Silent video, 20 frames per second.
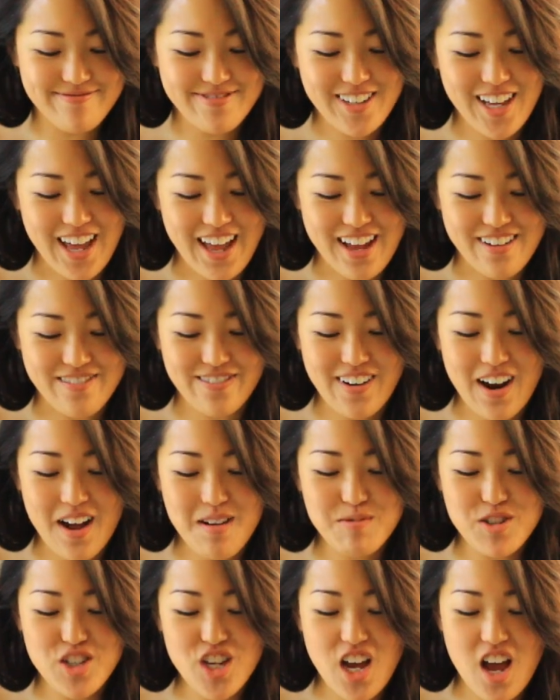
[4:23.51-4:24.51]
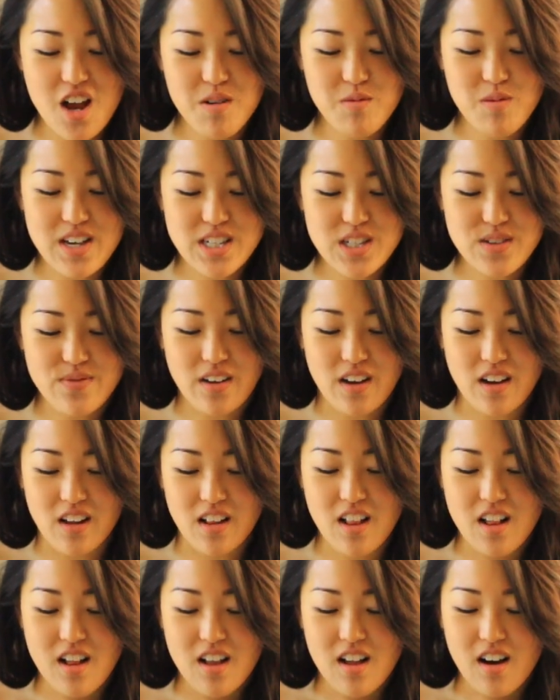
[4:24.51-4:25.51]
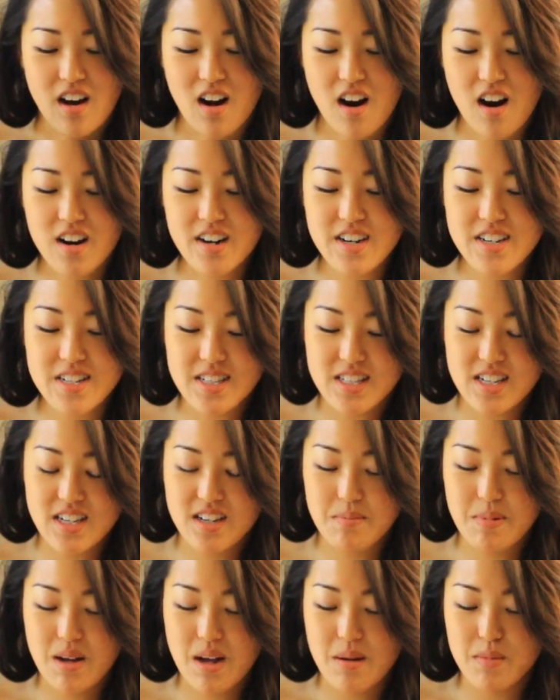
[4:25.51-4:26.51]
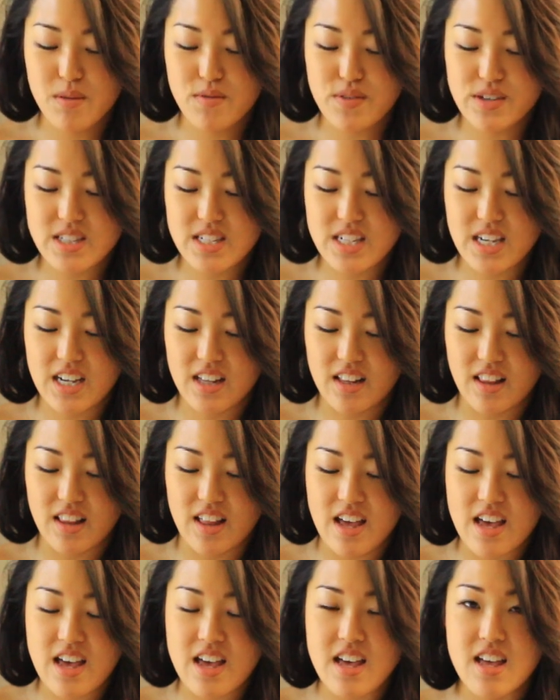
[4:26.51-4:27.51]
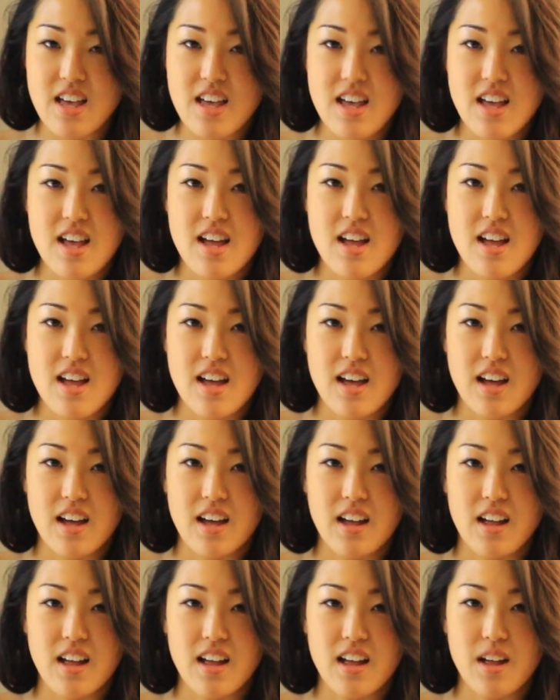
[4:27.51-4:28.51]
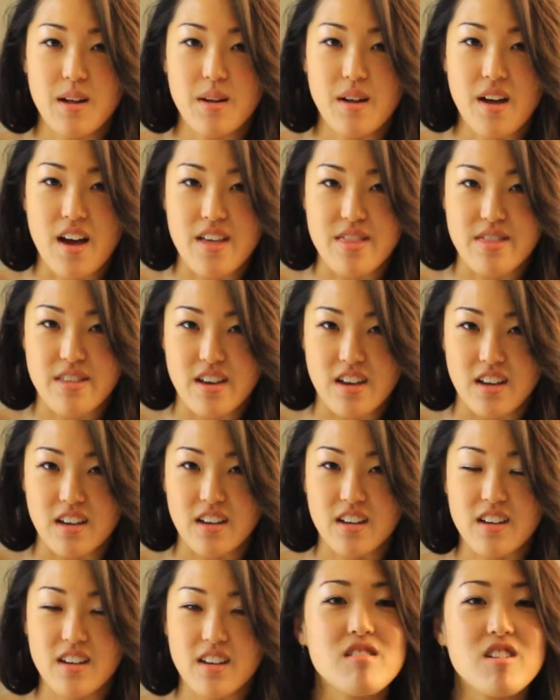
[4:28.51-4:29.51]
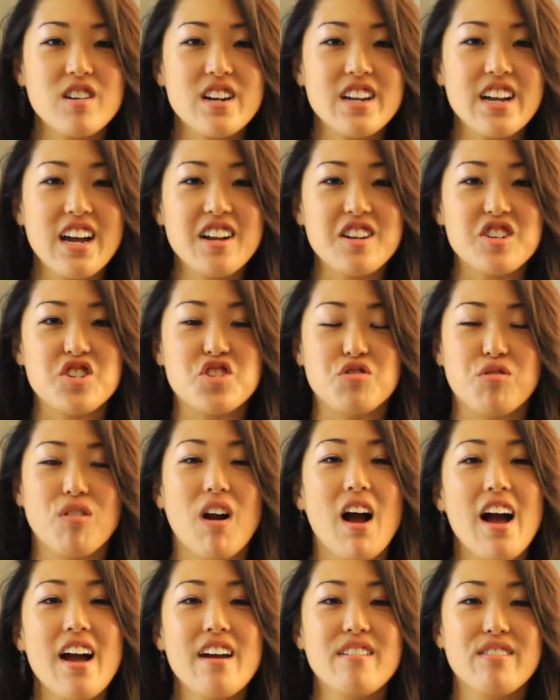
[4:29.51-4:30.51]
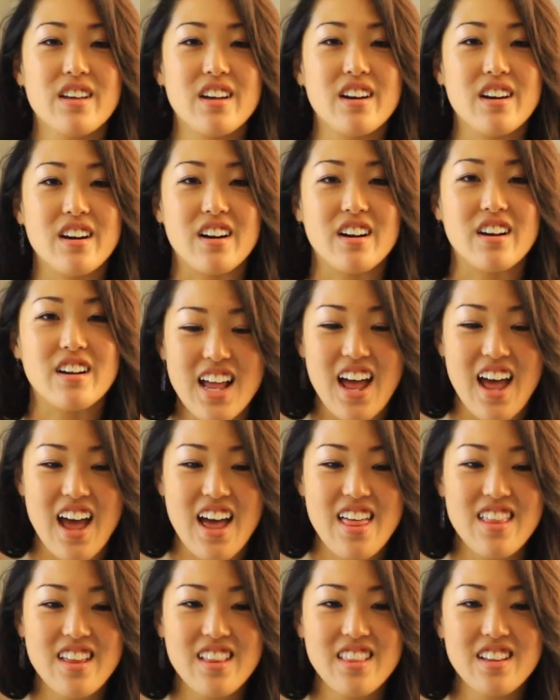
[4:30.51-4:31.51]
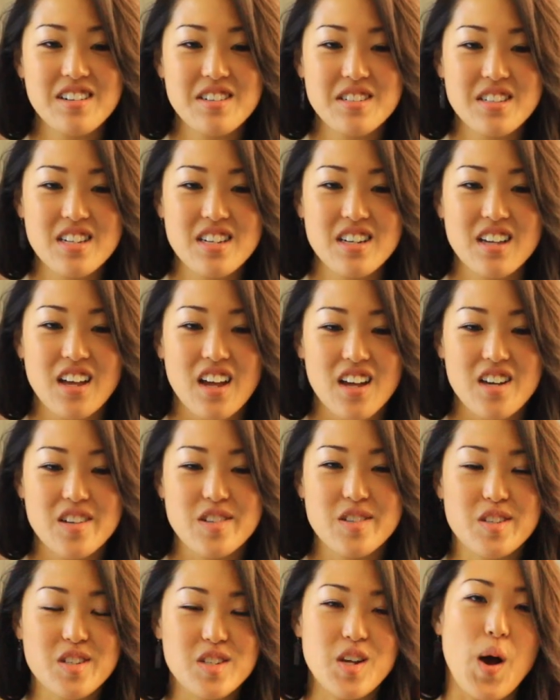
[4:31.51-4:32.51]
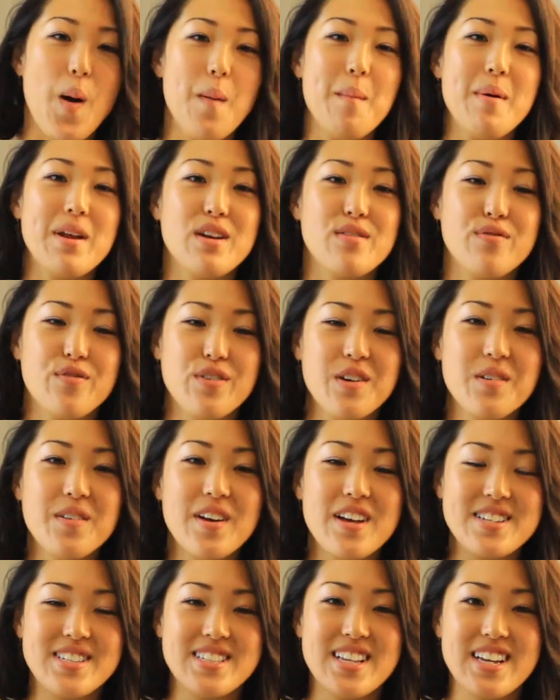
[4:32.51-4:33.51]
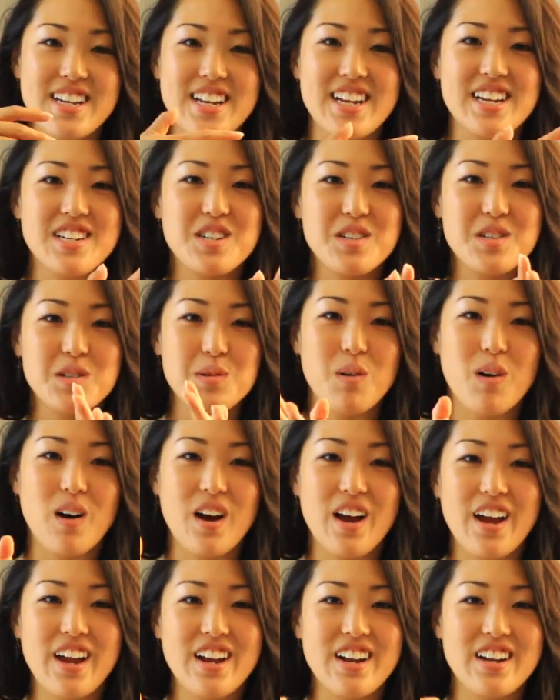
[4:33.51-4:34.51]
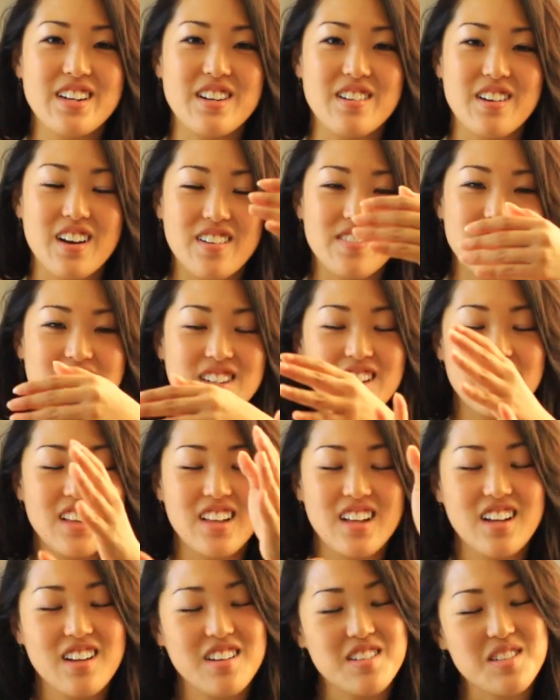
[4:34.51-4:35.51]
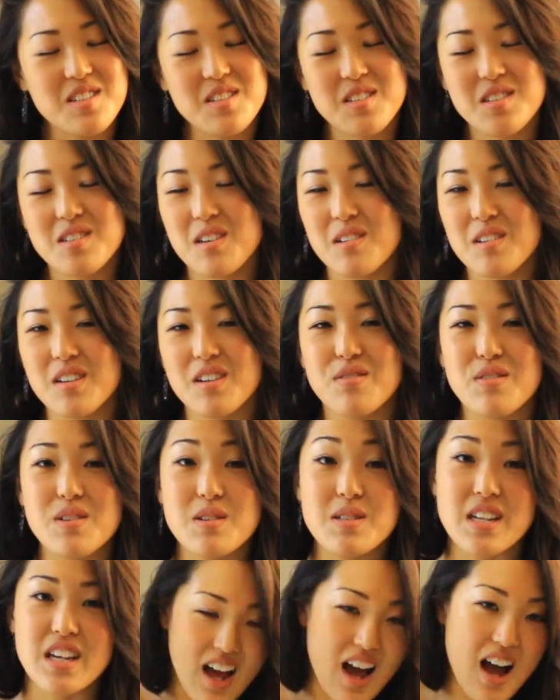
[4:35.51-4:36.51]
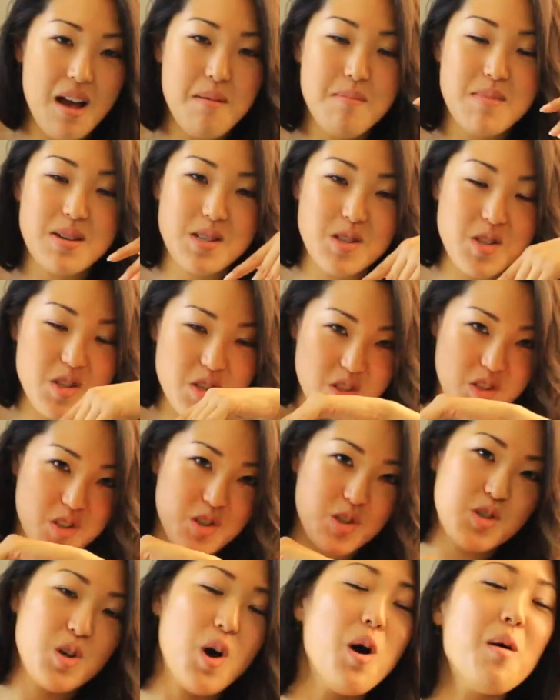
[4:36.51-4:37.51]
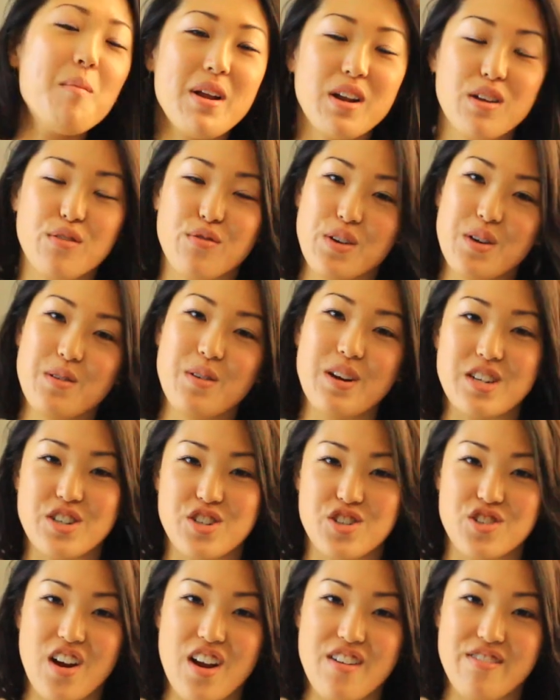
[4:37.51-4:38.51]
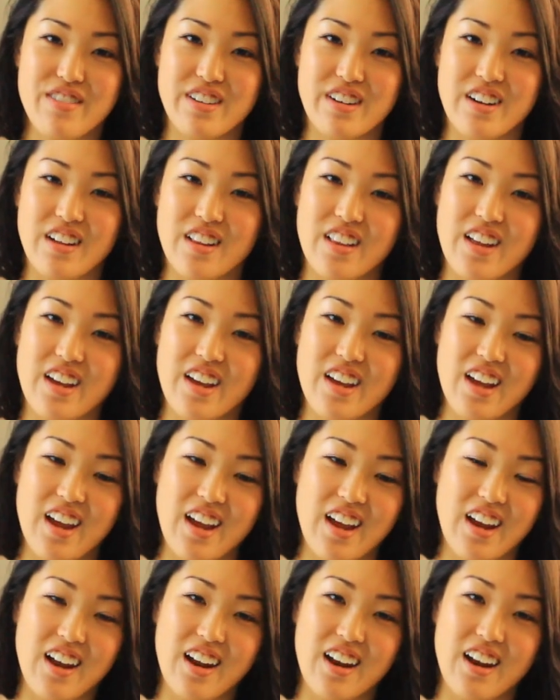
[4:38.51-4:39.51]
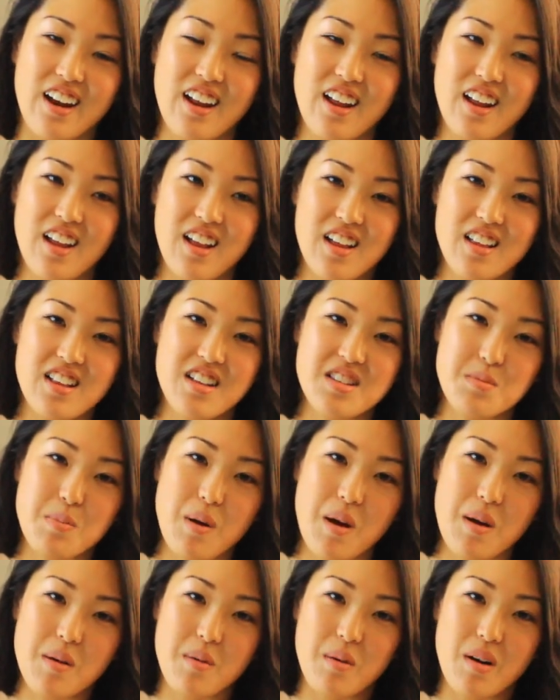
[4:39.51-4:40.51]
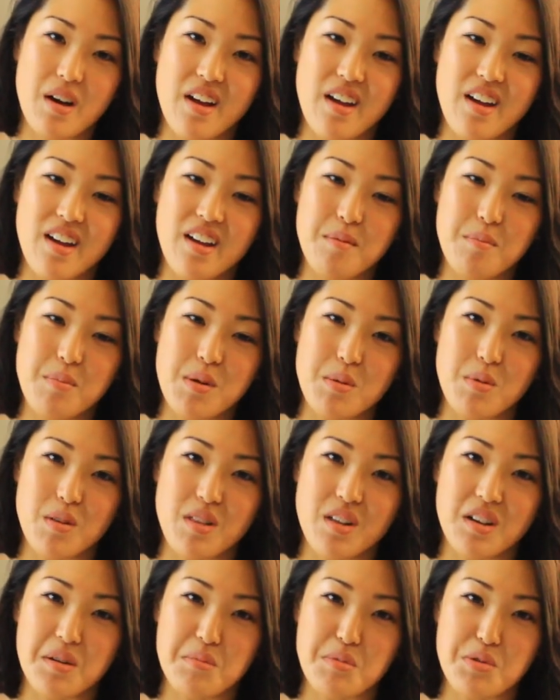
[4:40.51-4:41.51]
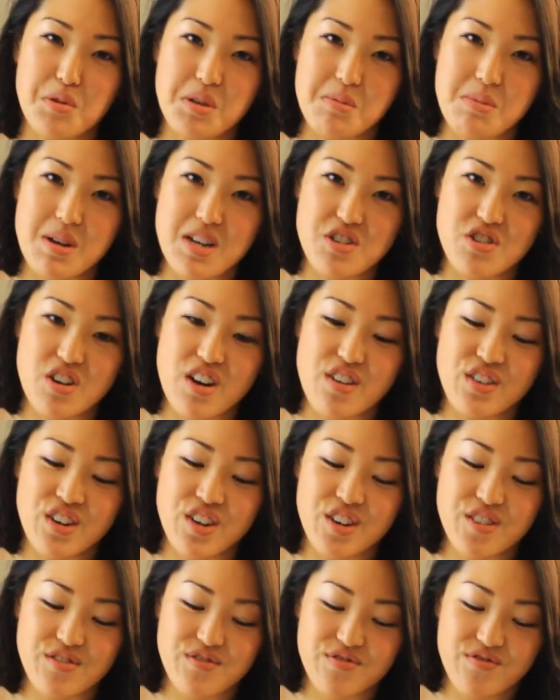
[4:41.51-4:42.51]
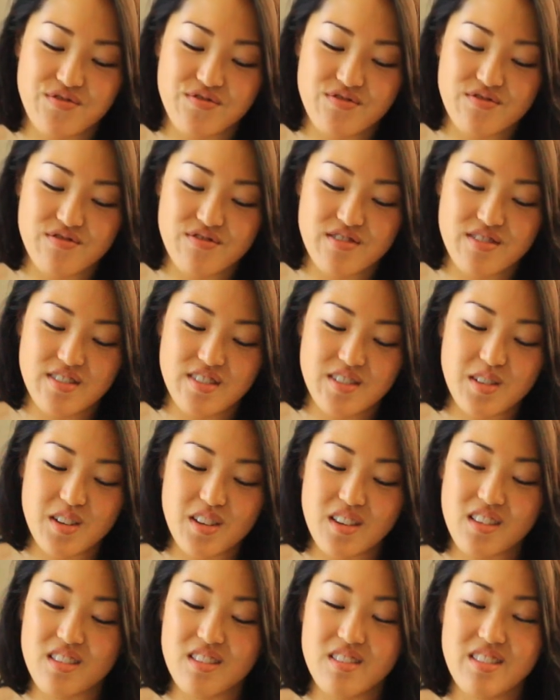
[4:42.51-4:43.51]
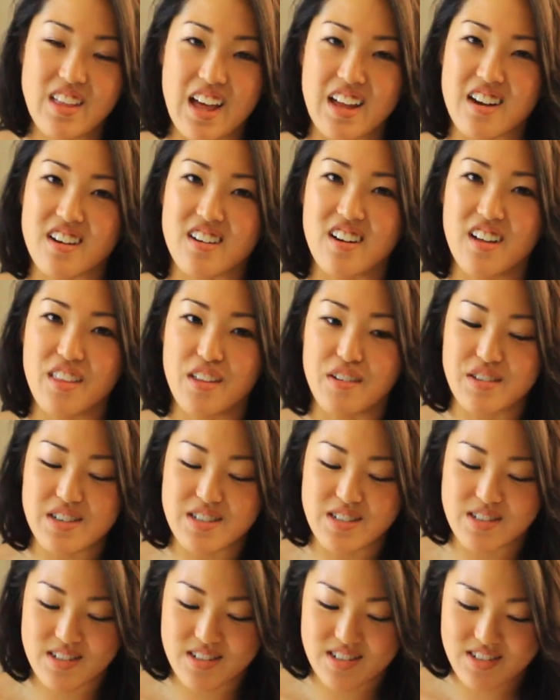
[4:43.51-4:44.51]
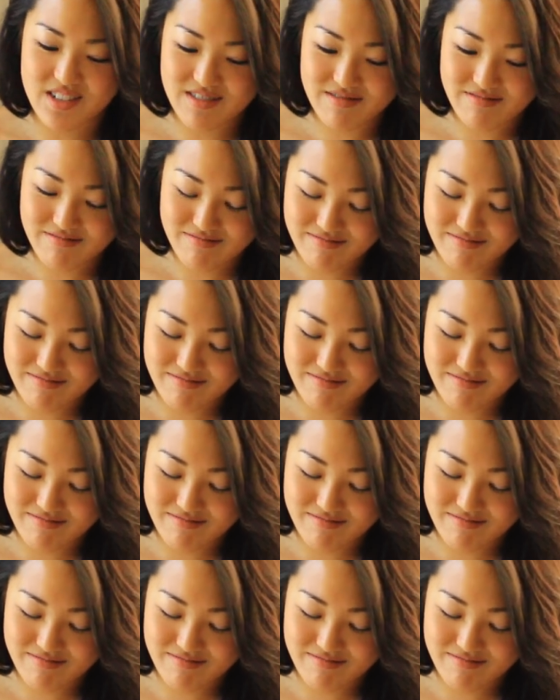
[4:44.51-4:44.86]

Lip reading: Okay, from John Westfall. Hardest thing about moving to LA, I think, learning how to drive here. And then there's like so many freeways that intertwine and you have to, oh, it's so confusing. I missed so many freeways driving in LA, and that's probably why people think I'm a really bad driver. Well, that and other reasons.